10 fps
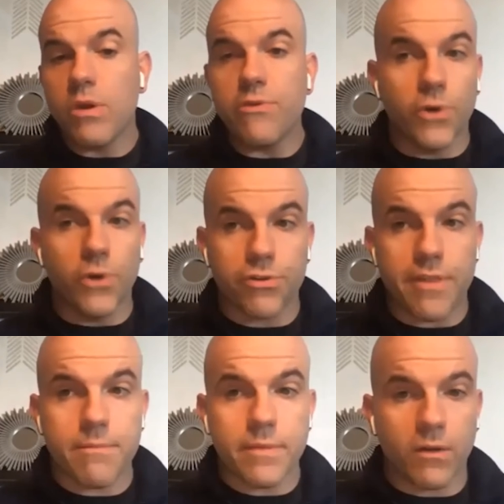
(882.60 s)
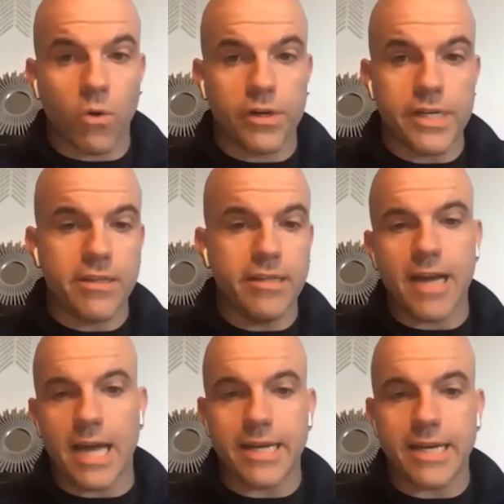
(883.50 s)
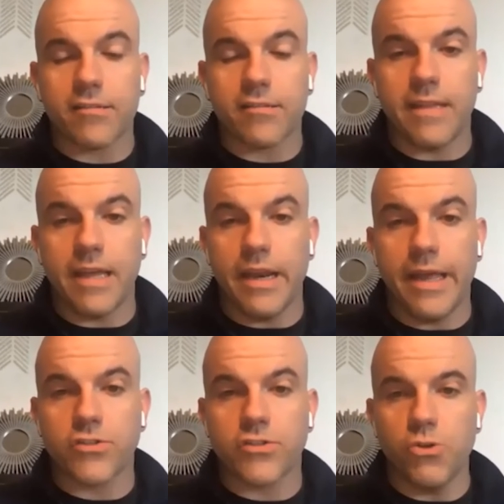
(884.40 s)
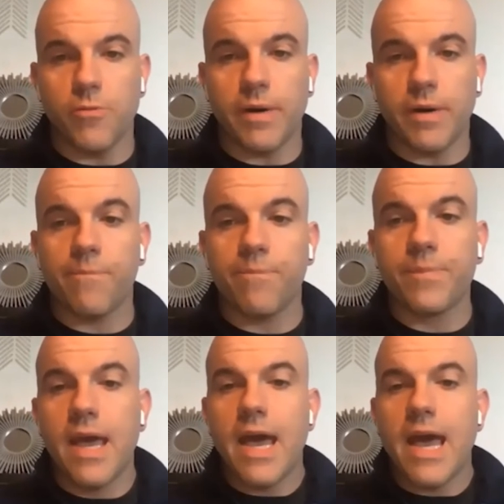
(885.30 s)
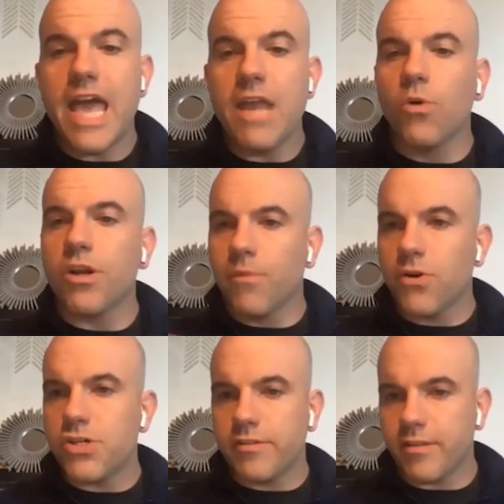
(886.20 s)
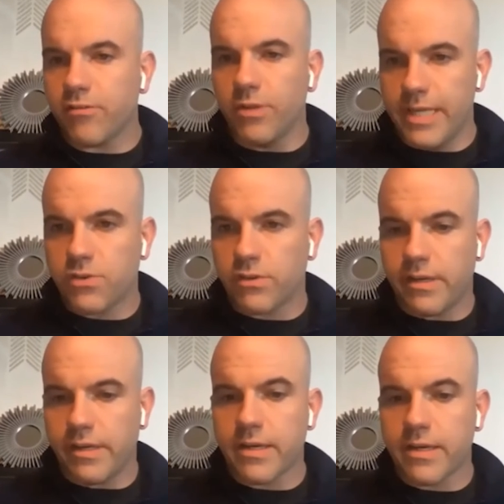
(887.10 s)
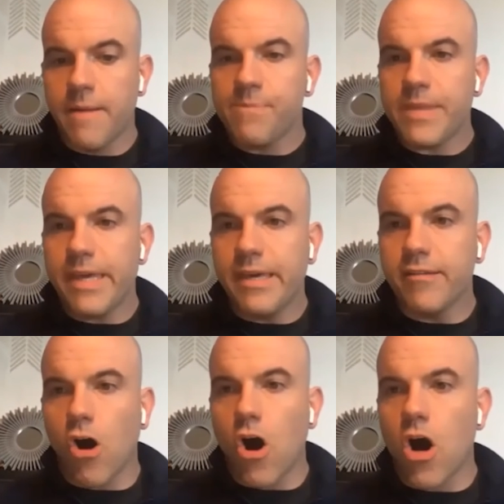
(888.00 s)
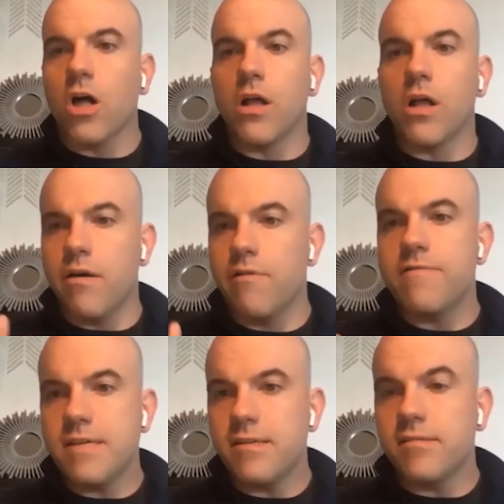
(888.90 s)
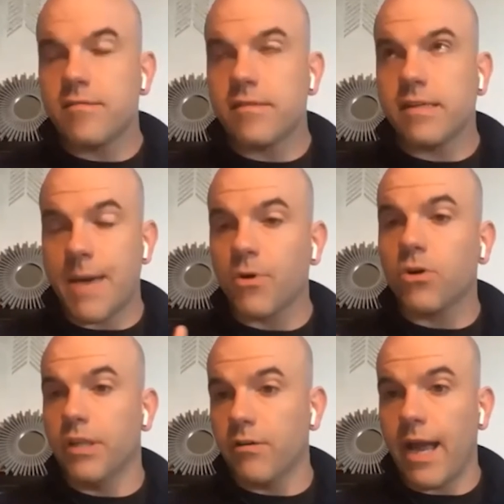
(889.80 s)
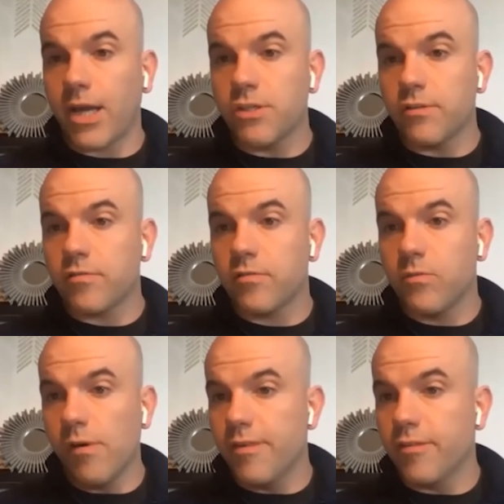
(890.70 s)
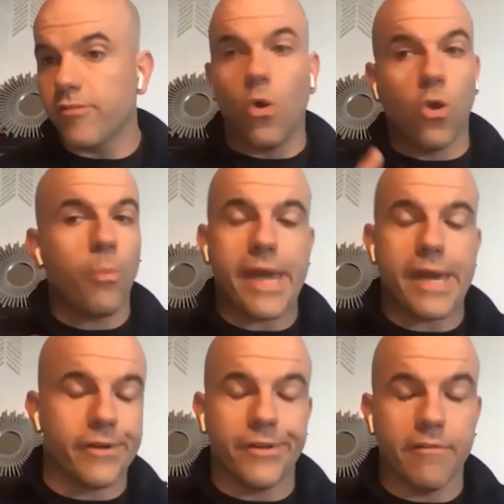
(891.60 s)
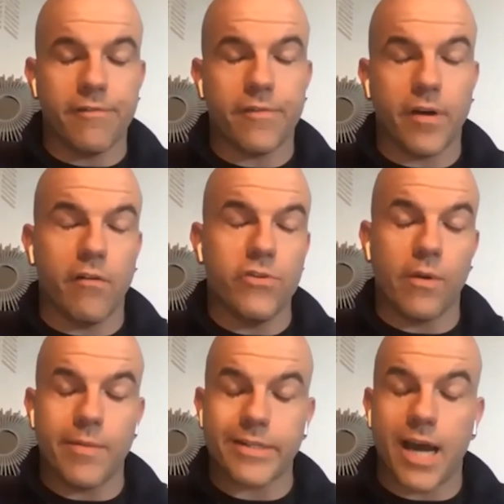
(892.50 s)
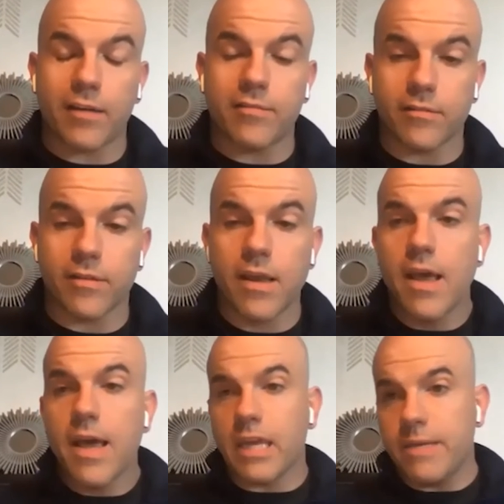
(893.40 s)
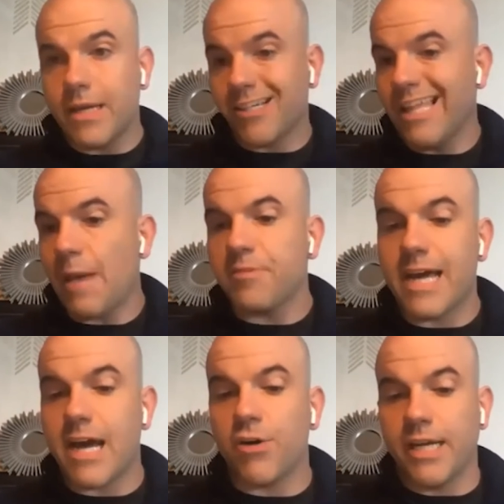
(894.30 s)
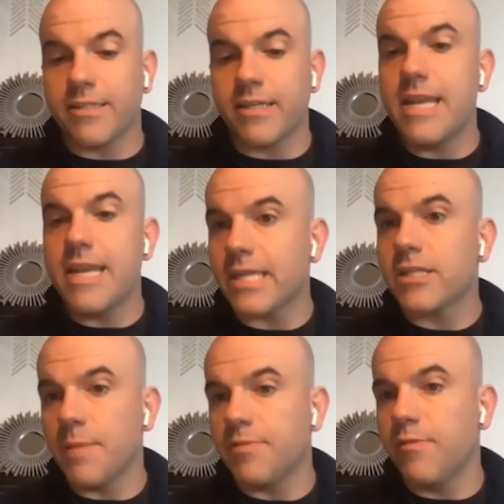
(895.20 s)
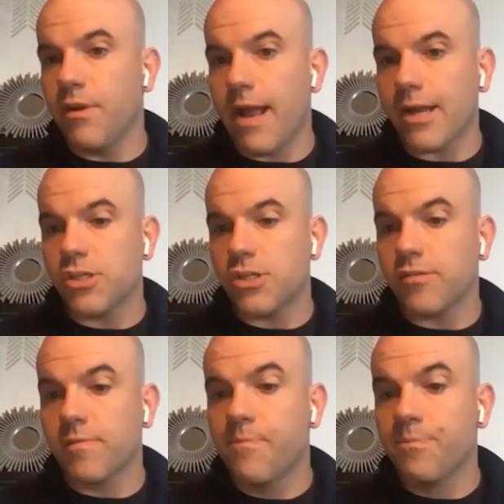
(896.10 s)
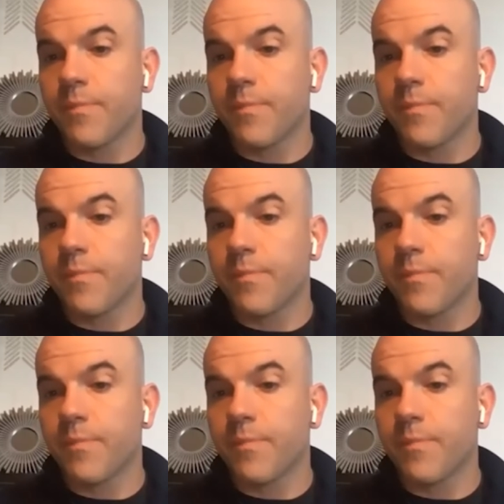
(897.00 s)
We filter them according to these contacts that I just told you about. And what emerges that's really interesting is all of these chemical interactions with this whole panel of uremic toxins can be collapsed down onto 9 types of interactions.